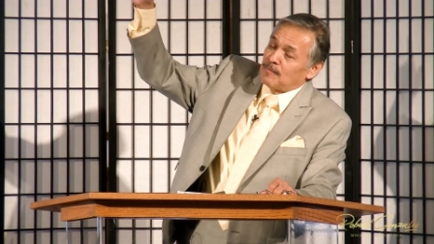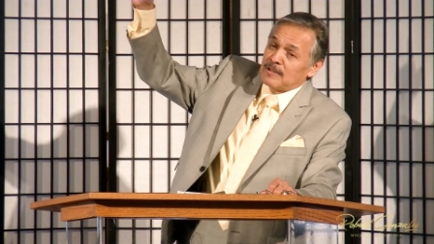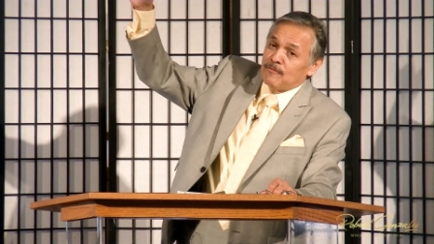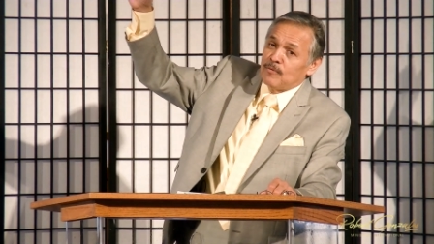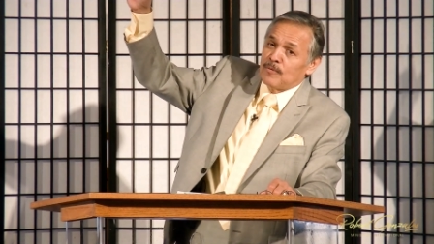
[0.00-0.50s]
I
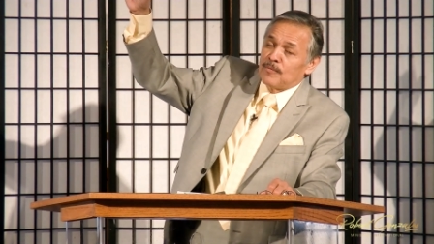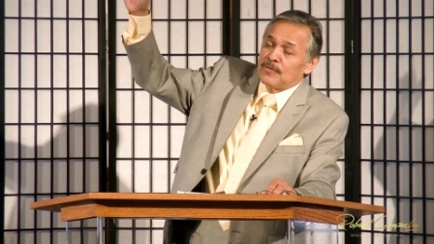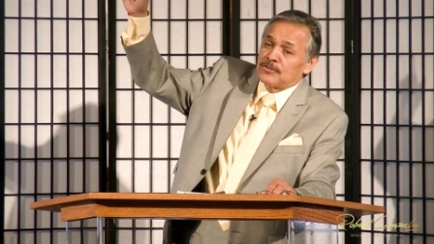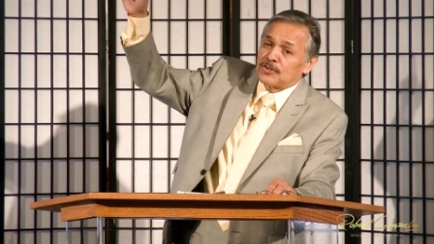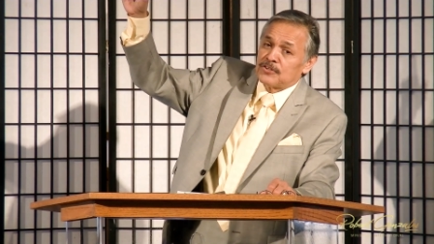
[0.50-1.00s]
believe
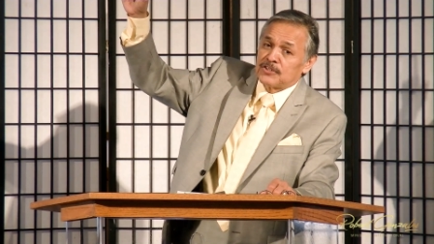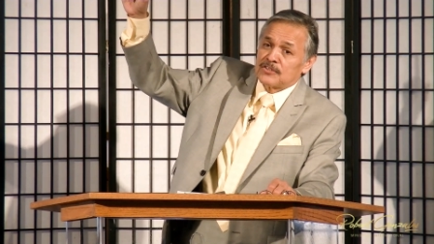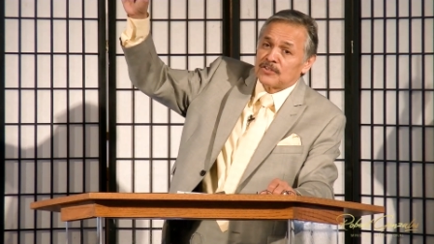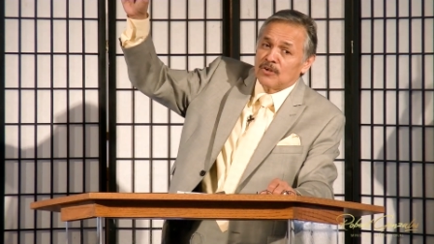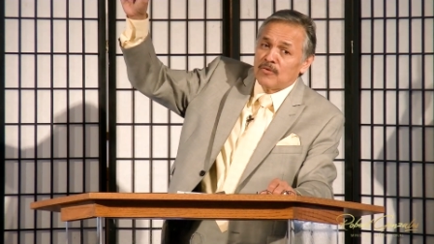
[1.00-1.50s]
the church
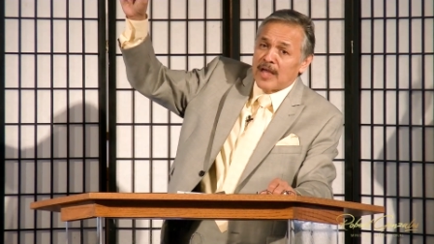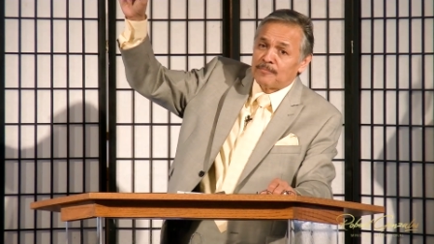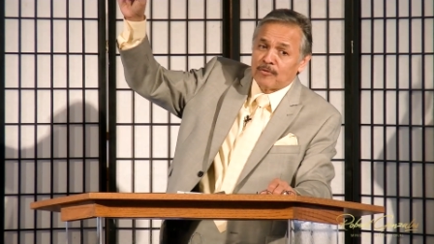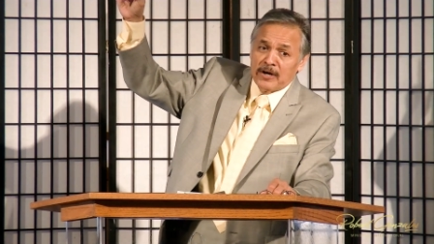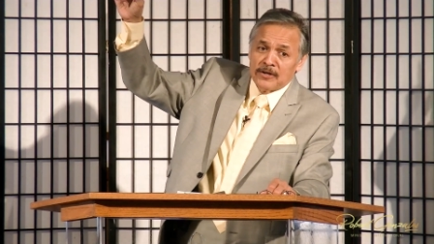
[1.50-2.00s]
doesn't know
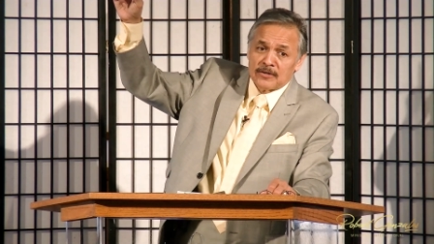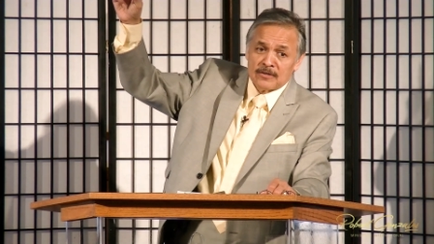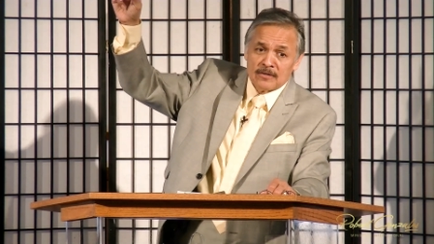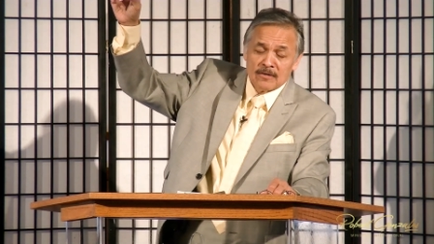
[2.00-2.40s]
that prayer.